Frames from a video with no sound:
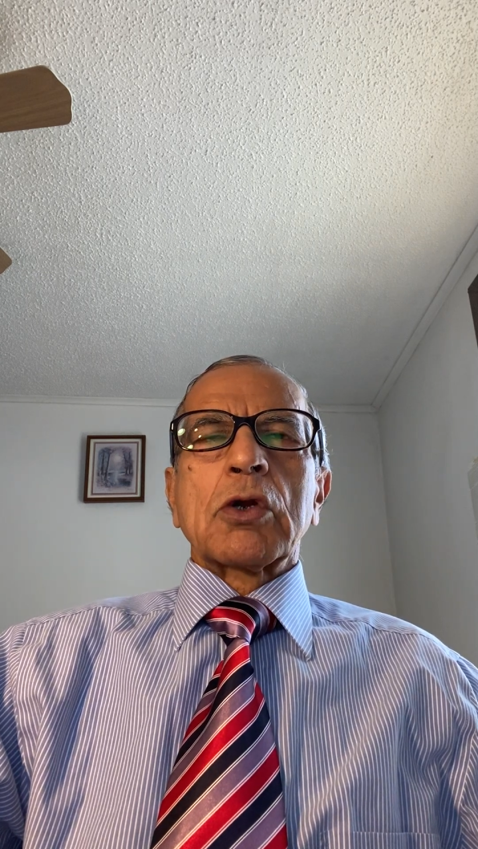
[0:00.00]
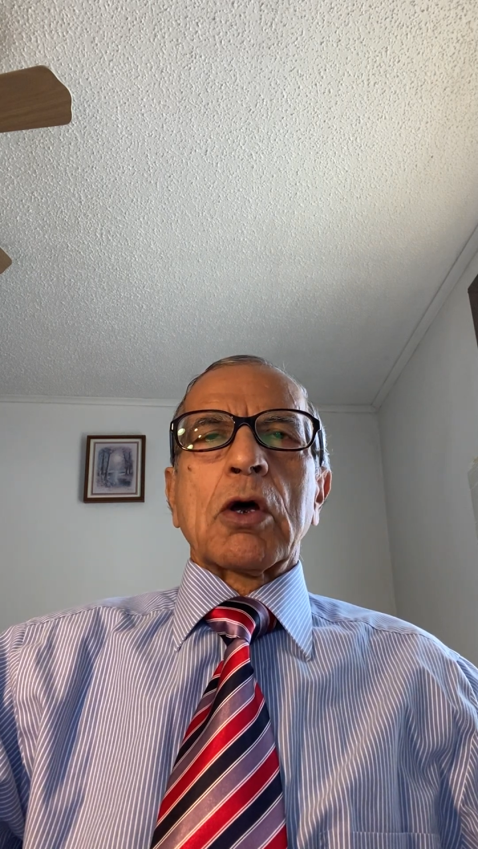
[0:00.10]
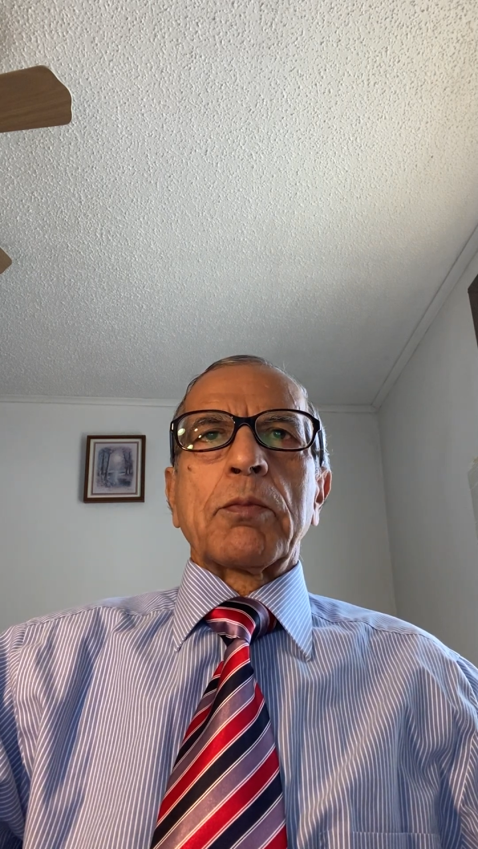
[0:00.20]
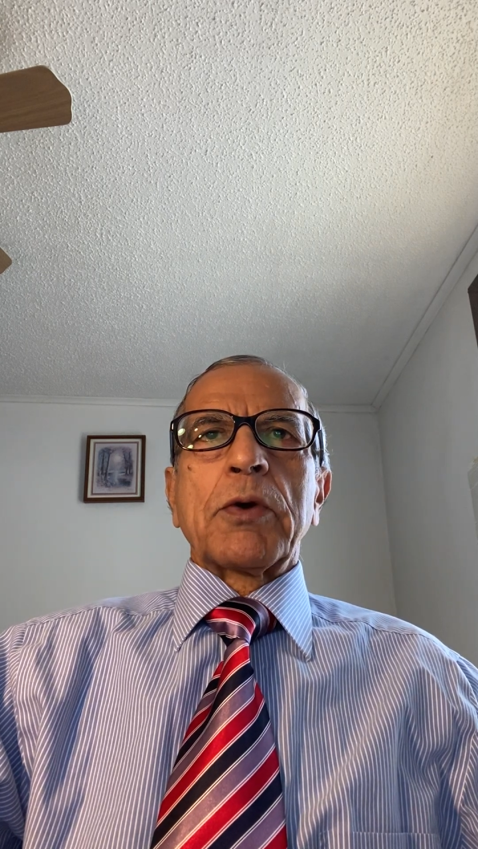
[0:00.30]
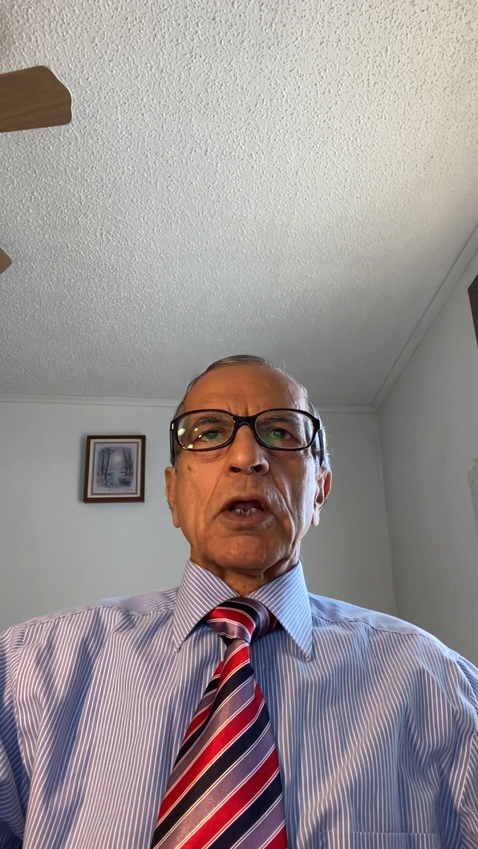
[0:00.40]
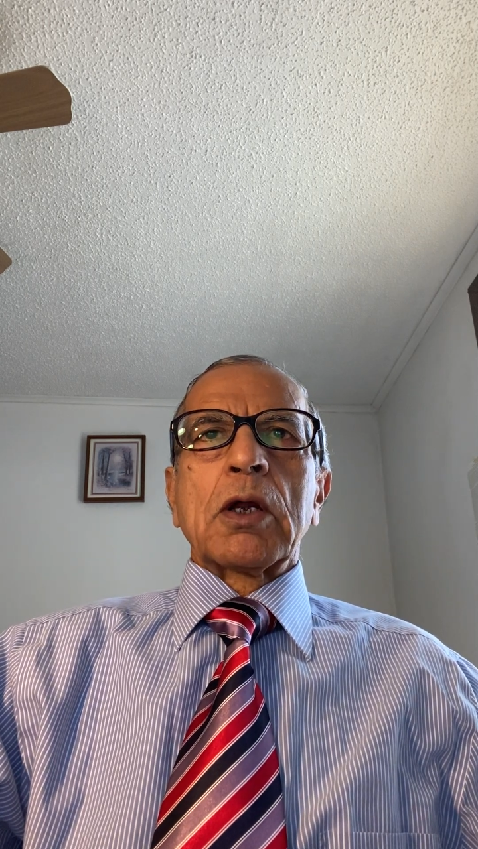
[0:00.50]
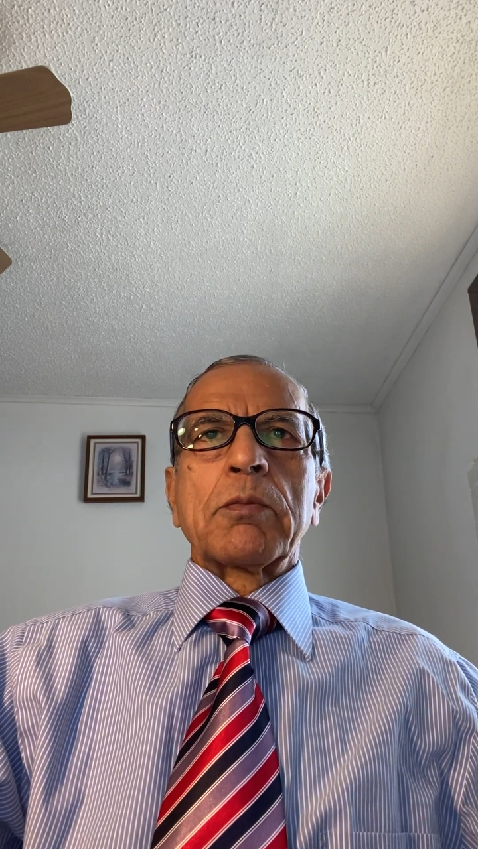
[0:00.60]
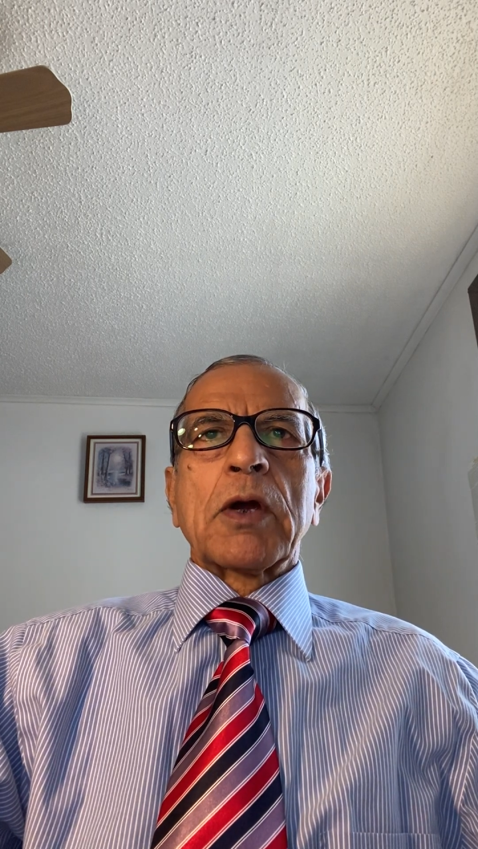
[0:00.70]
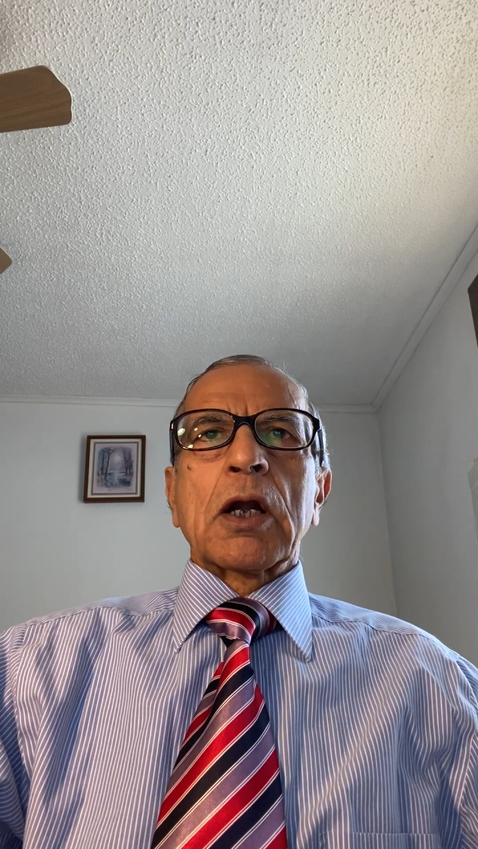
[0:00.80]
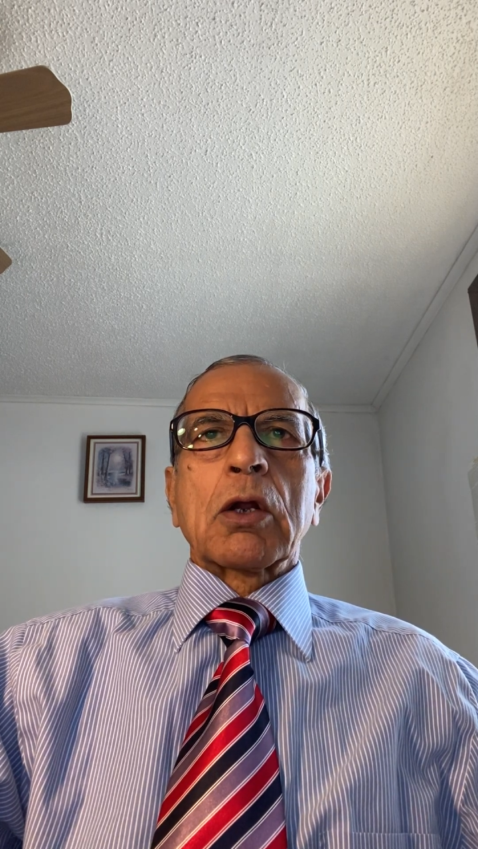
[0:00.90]
of Balaam,
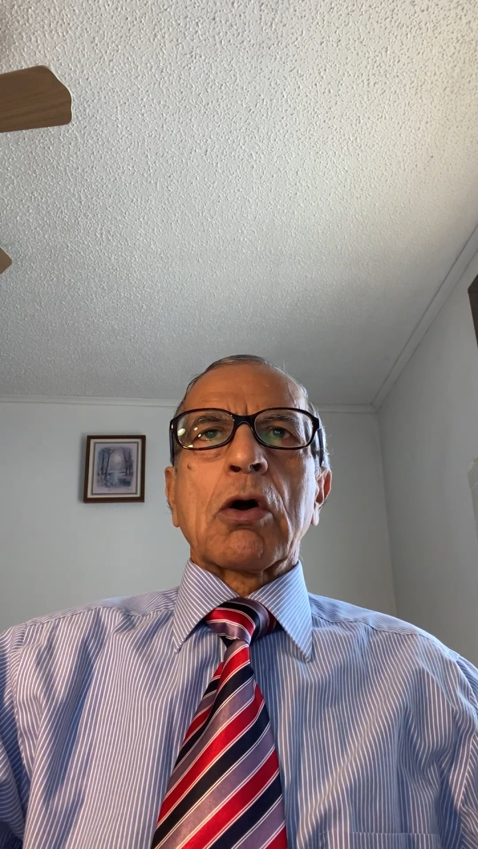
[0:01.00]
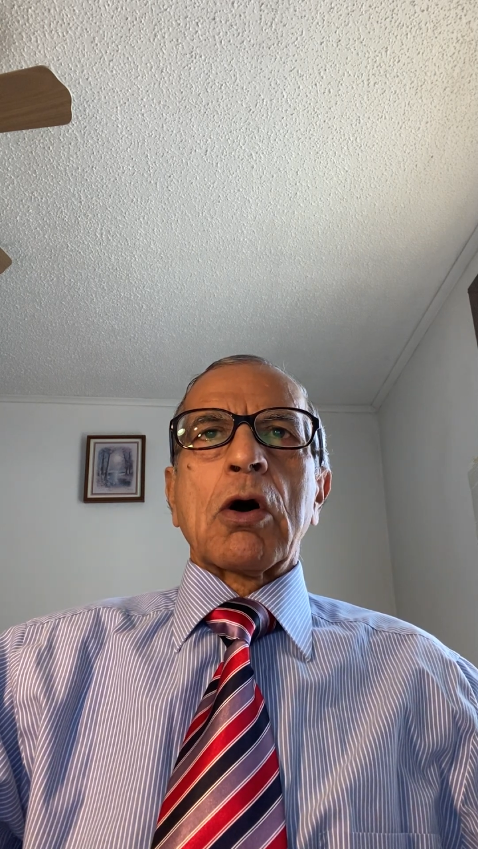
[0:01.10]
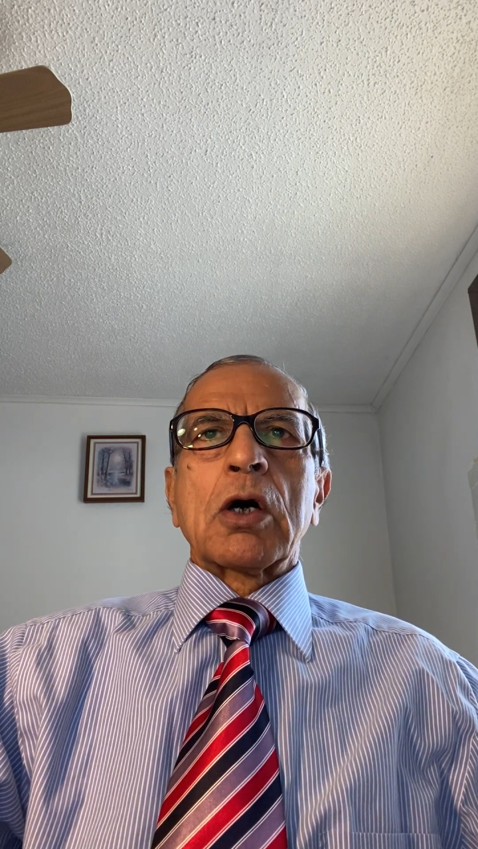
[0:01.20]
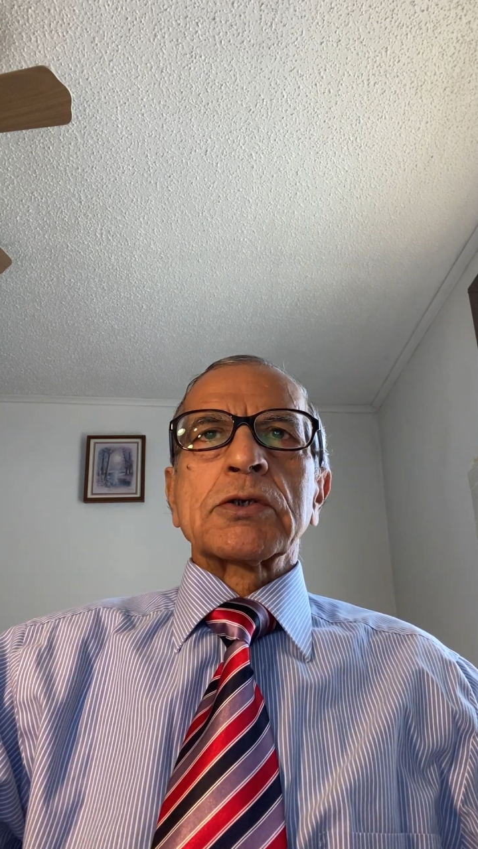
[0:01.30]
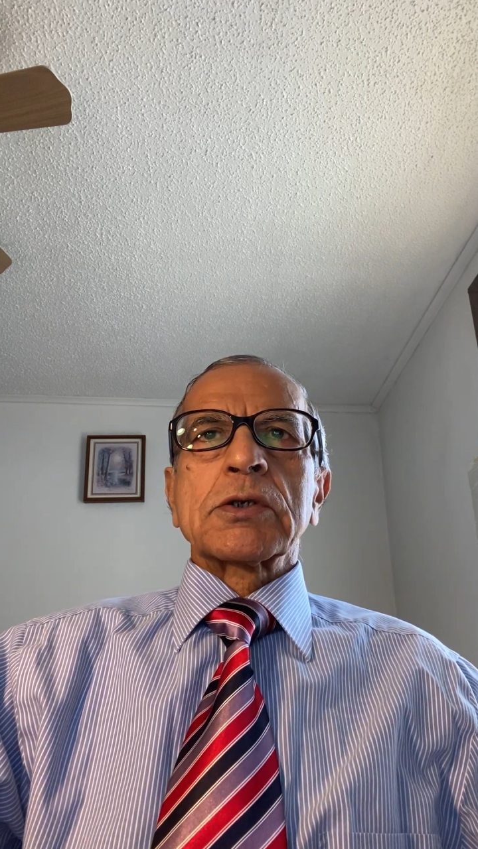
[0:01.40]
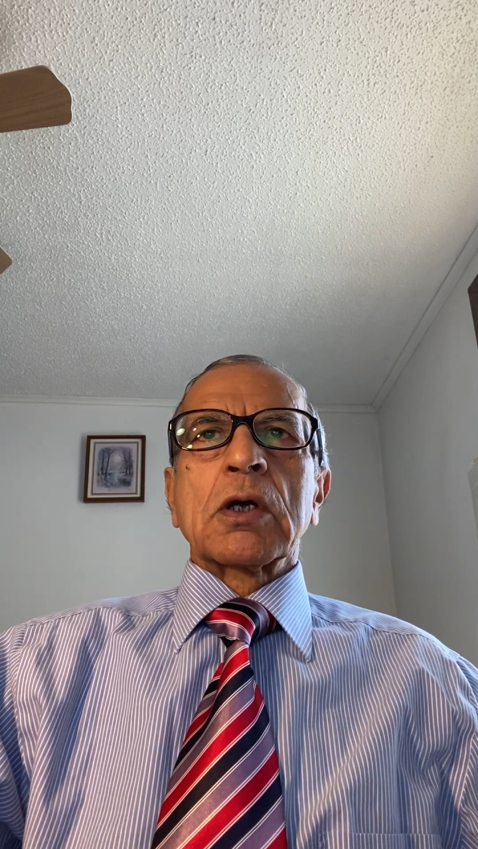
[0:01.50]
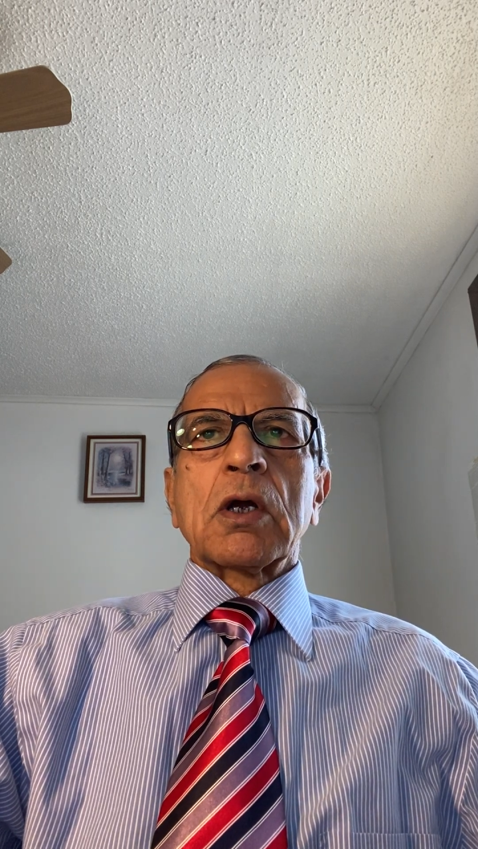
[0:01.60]
had caused